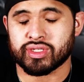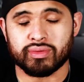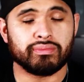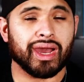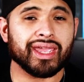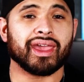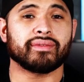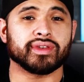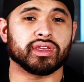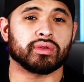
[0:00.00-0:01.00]
you might
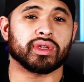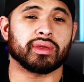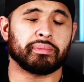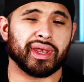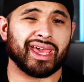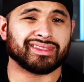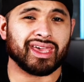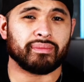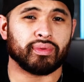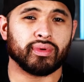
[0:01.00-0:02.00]
have a degree, but at
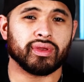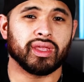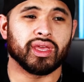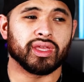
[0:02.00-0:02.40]
that point,